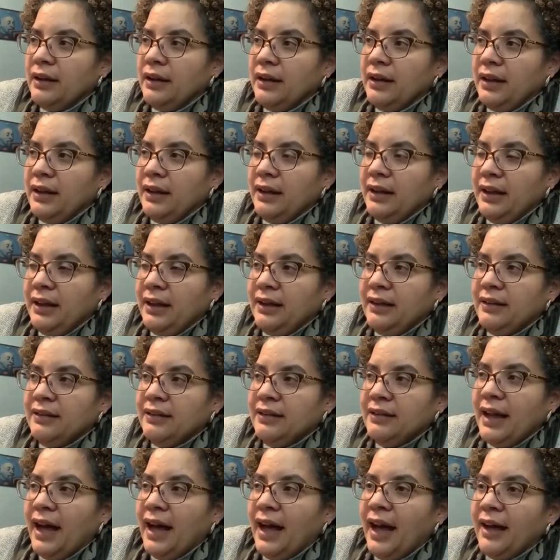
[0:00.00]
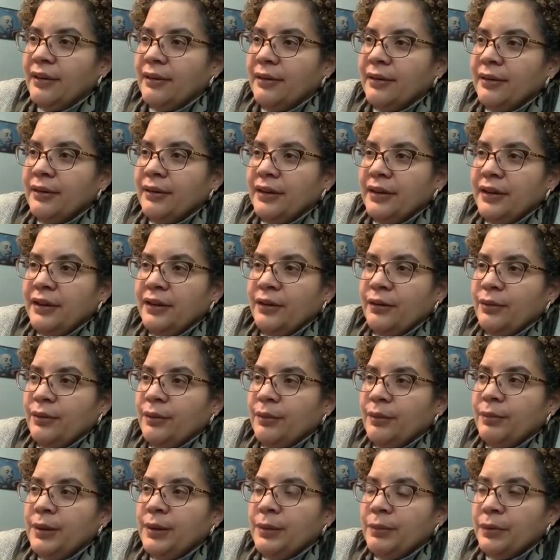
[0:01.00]
it is not,
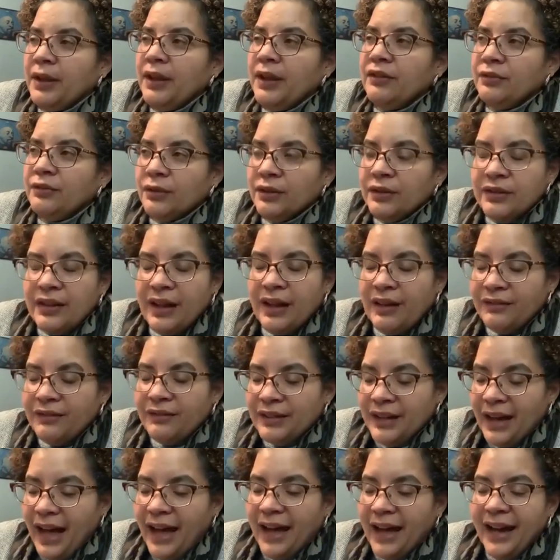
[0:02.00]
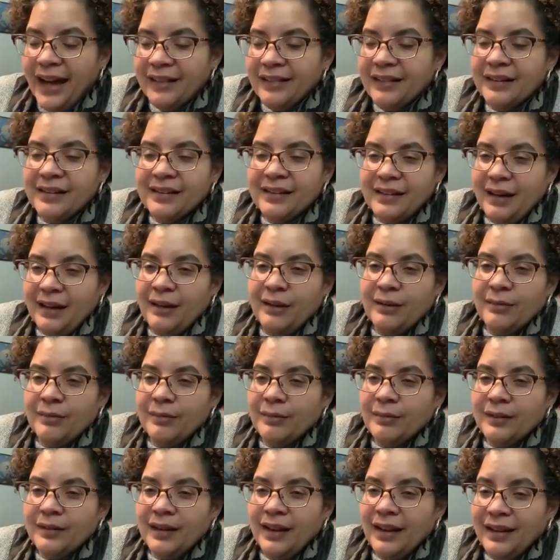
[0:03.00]
people have not had the same,
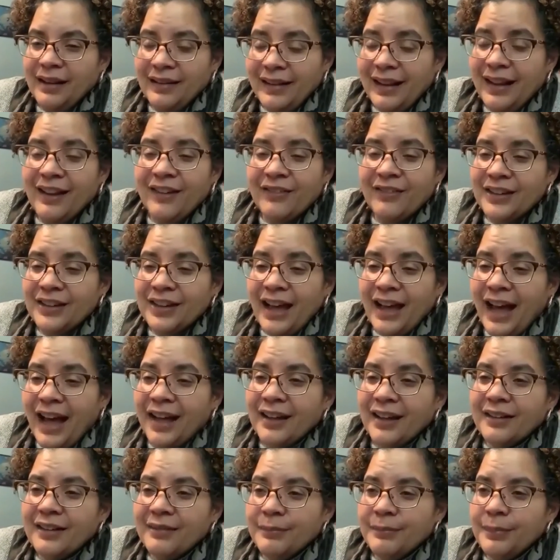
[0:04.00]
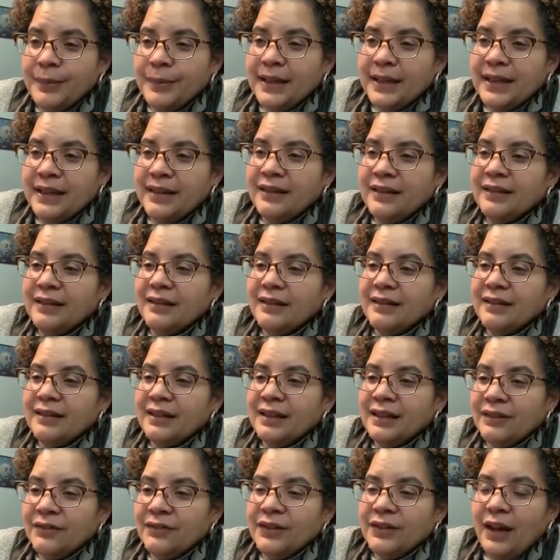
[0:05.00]
they have not been
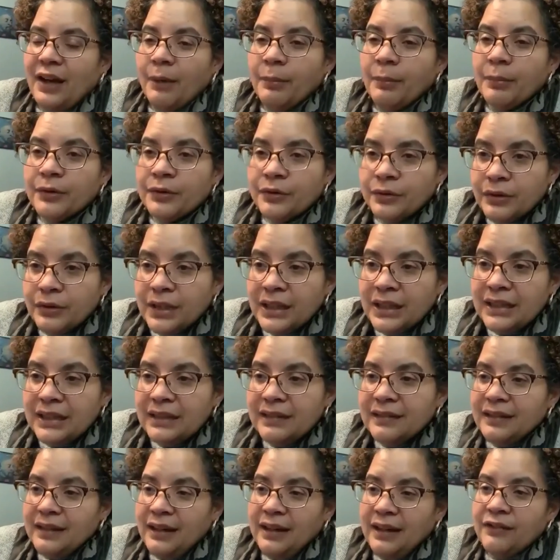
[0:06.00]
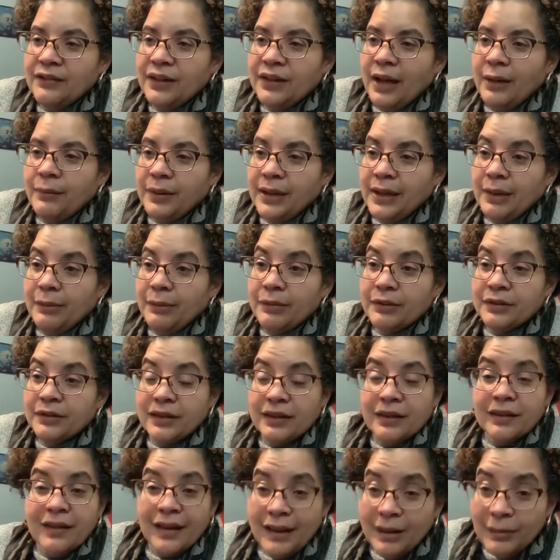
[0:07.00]
given opportunities. They have not been able to
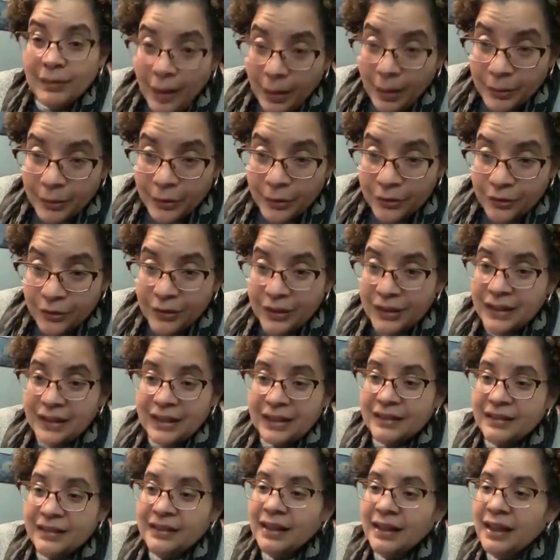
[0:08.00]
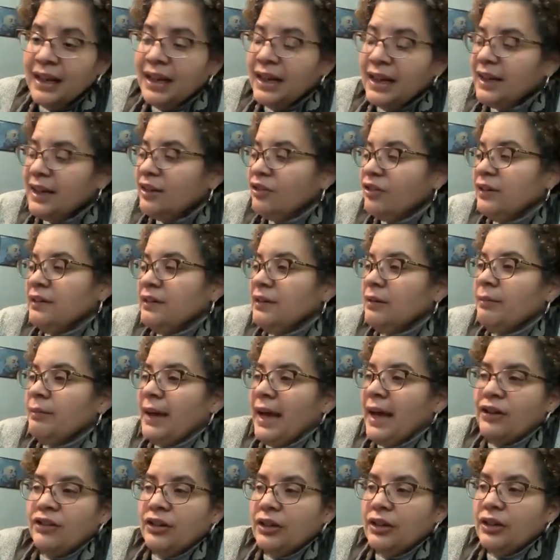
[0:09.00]
claim opportunities. Just
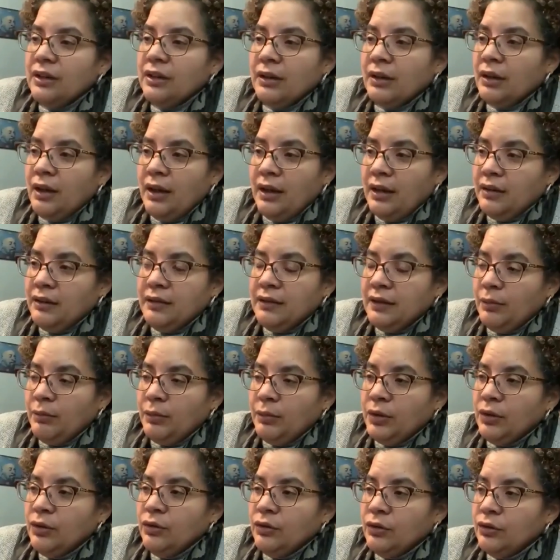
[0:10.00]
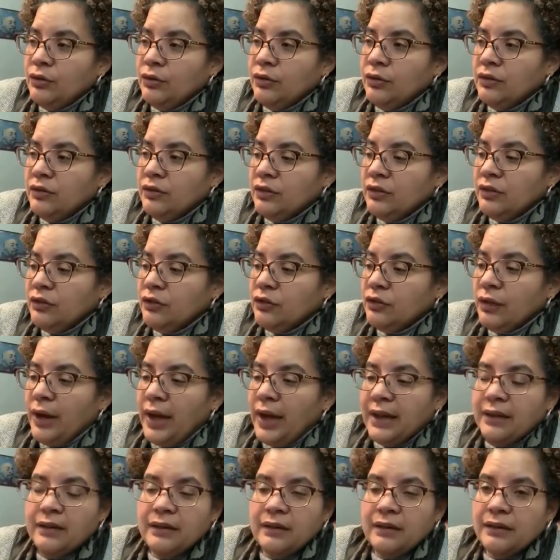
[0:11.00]
imagine someone who's just trying
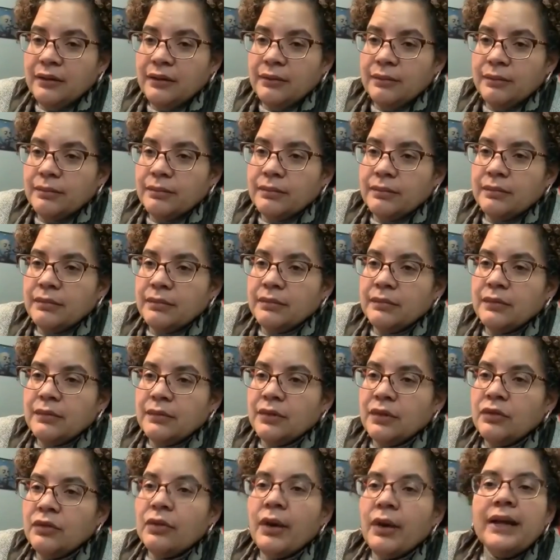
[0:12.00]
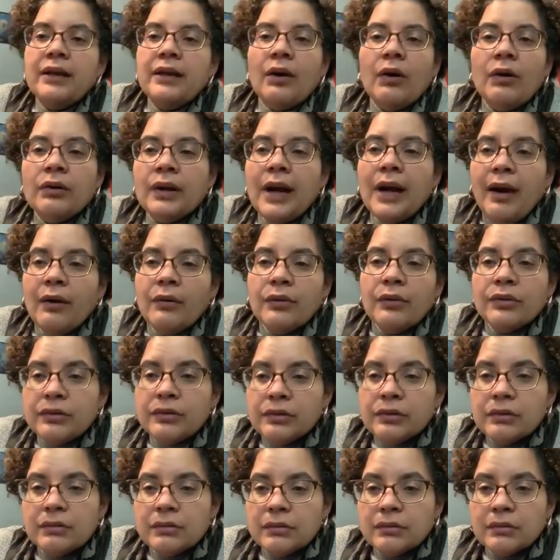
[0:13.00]
to own a house.
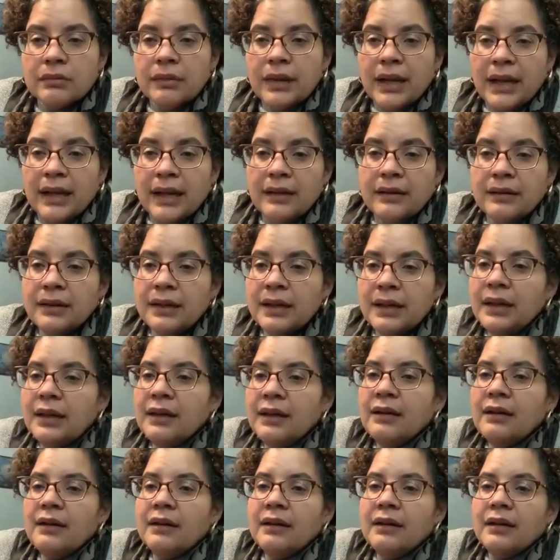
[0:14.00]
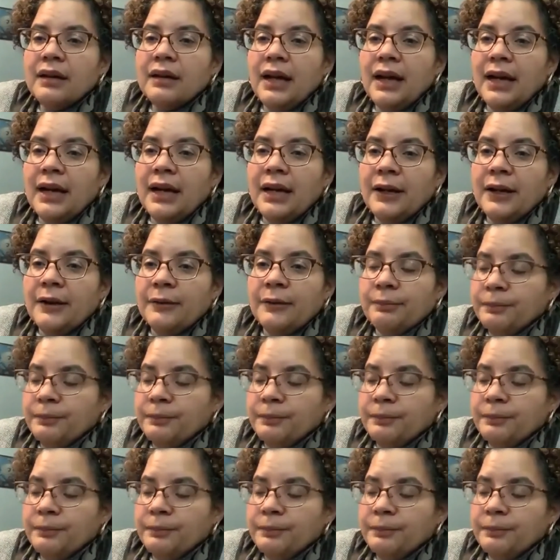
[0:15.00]
Okay. Home